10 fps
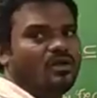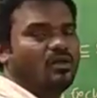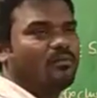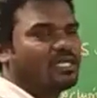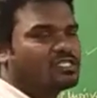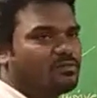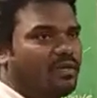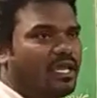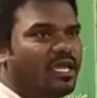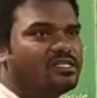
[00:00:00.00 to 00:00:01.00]
must
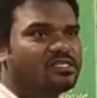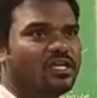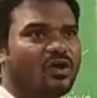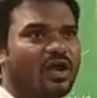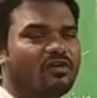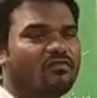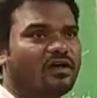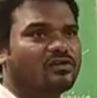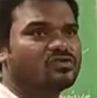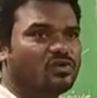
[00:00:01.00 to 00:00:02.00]
be in 0 and
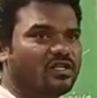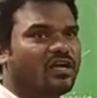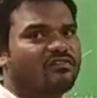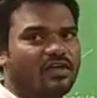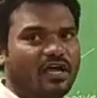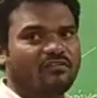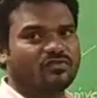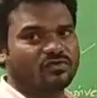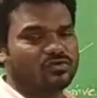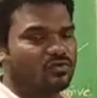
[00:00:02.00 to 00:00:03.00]
1. So that we have
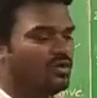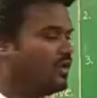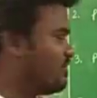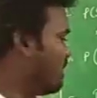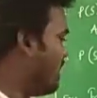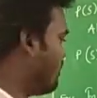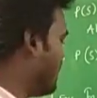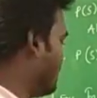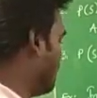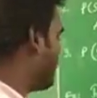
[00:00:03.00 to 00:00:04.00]
to verify this